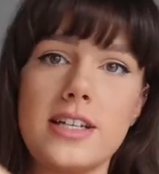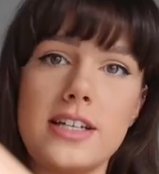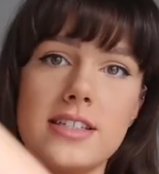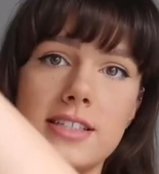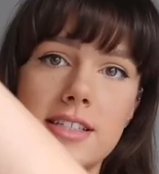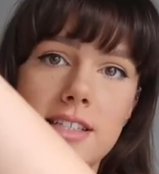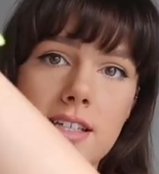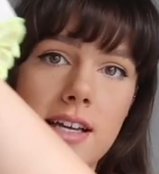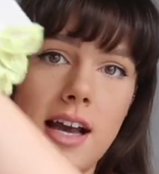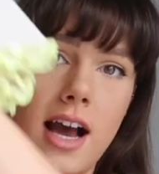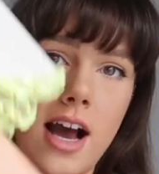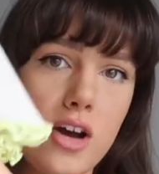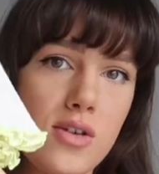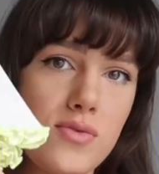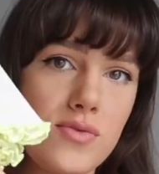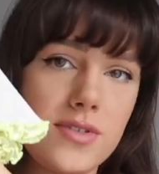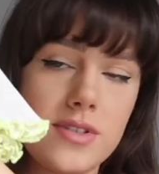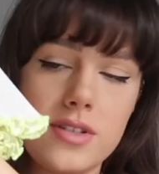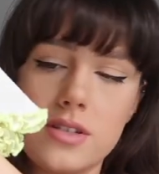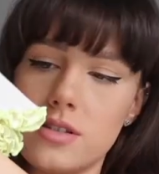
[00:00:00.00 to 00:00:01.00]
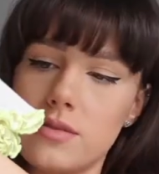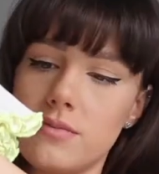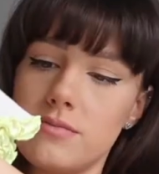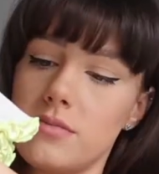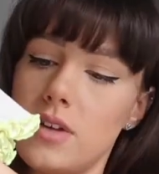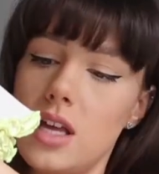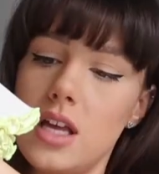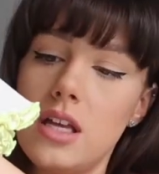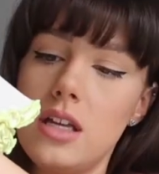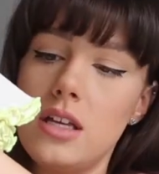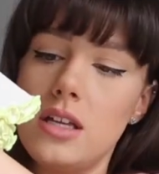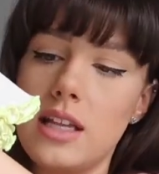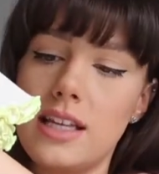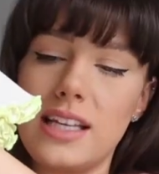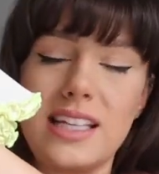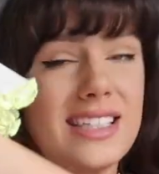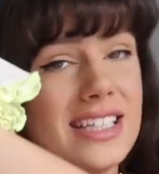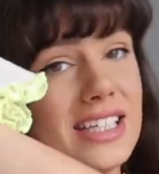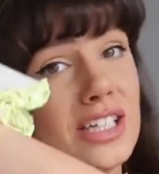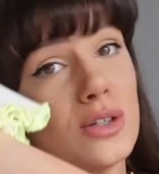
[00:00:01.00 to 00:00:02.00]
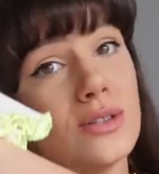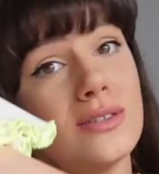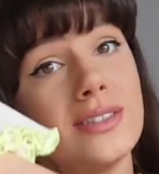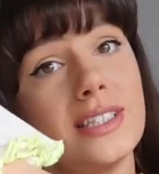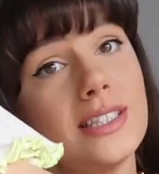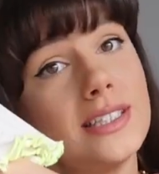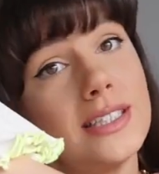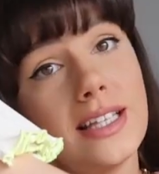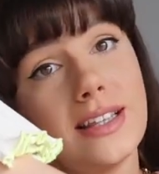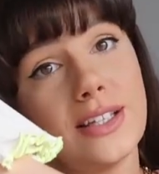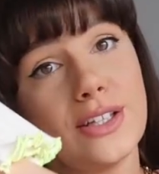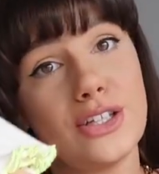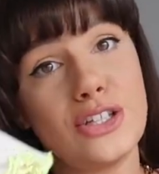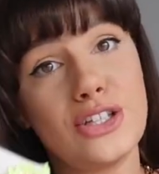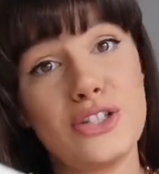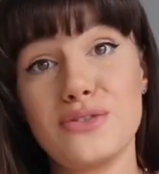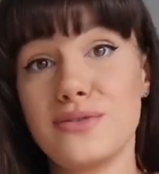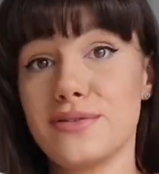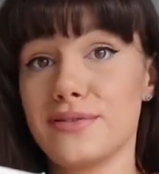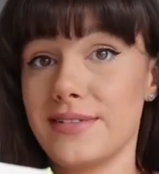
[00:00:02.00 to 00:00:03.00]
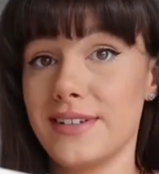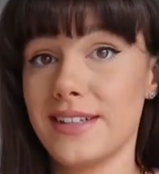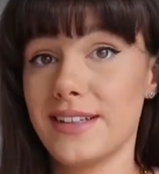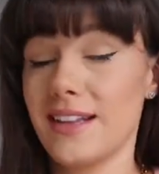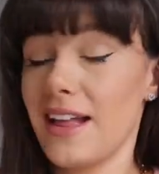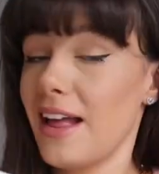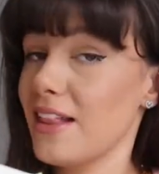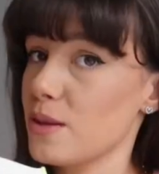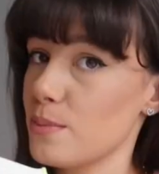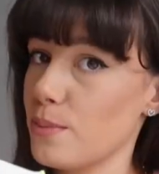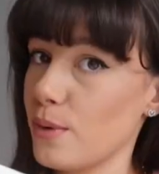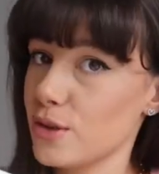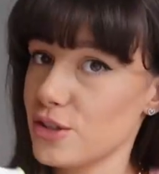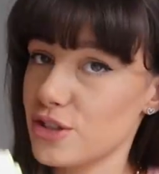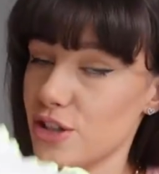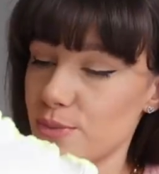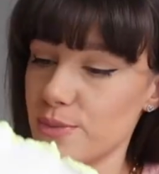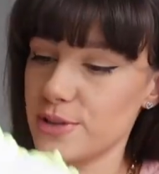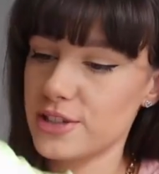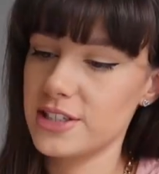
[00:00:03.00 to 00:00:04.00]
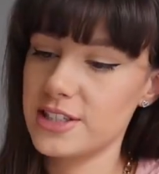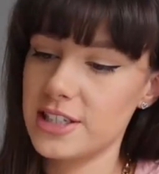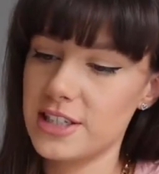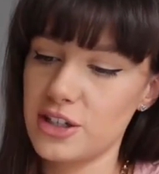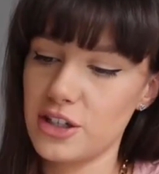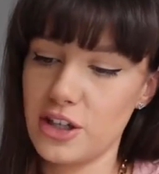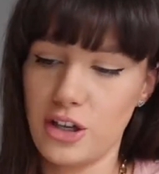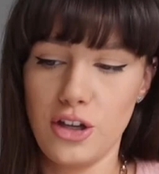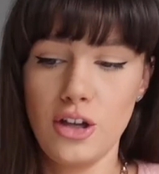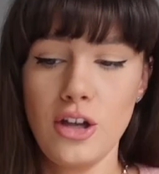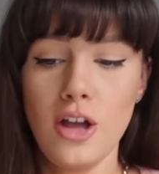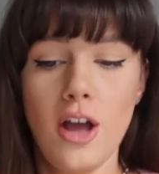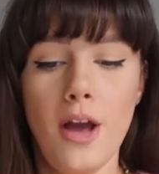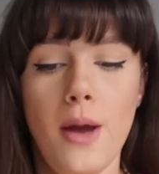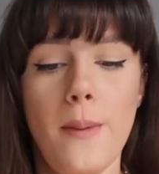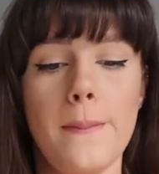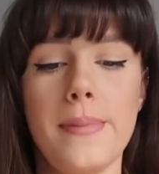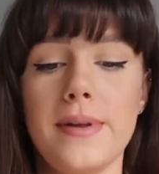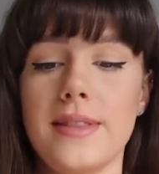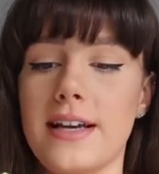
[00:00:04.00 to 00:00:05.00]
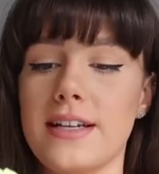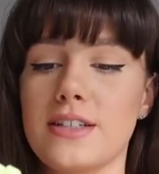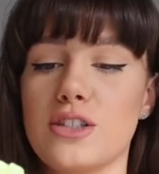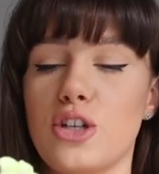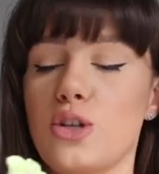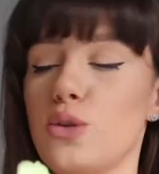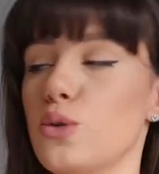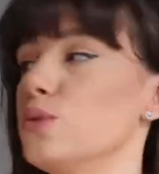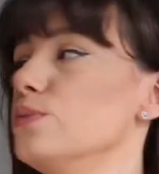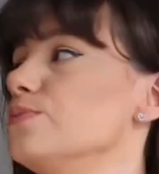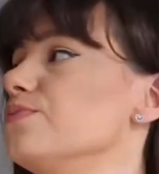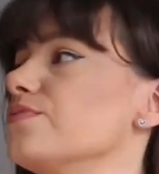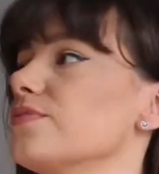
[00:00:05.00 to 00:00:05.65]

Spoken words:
actually have some like neon yellow frill at the bottom, which I didn't know, but that's cool.